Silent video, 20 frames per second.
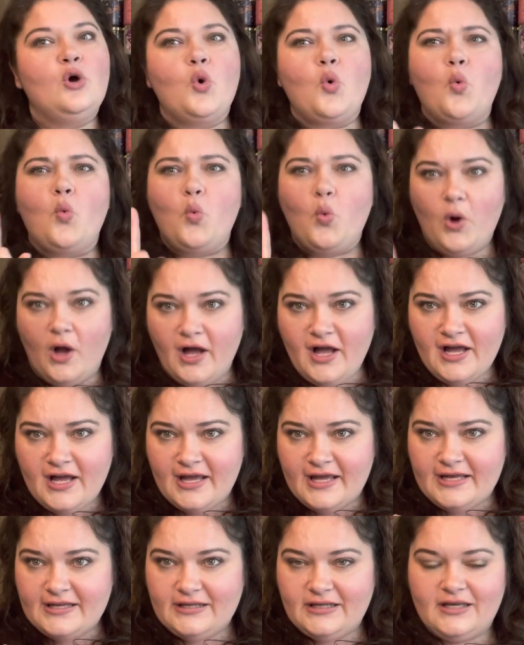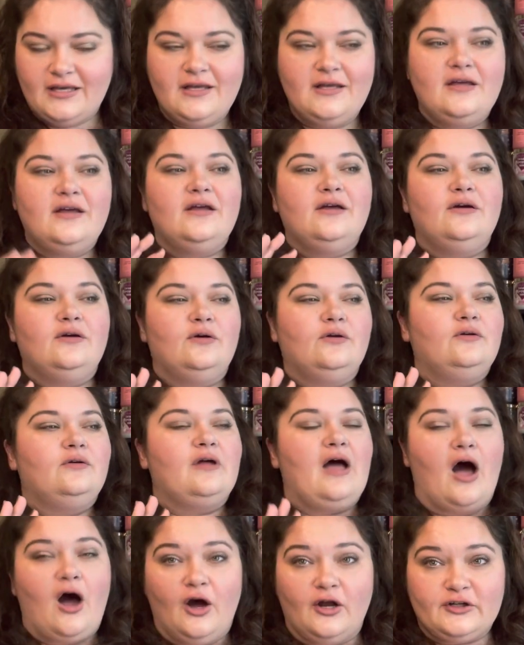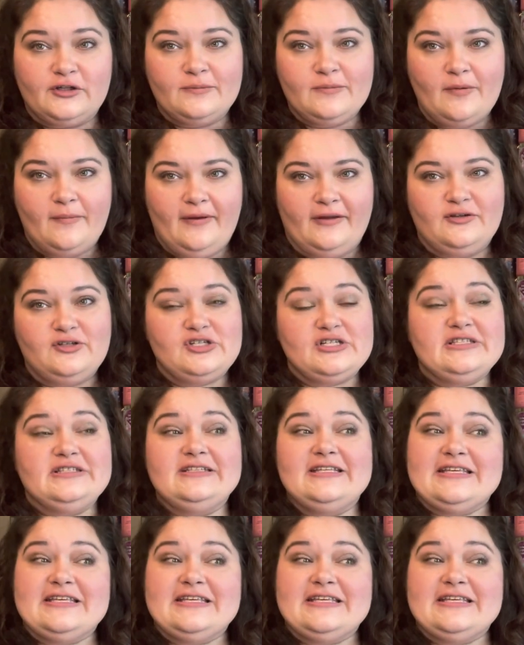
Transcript: one honorable mention.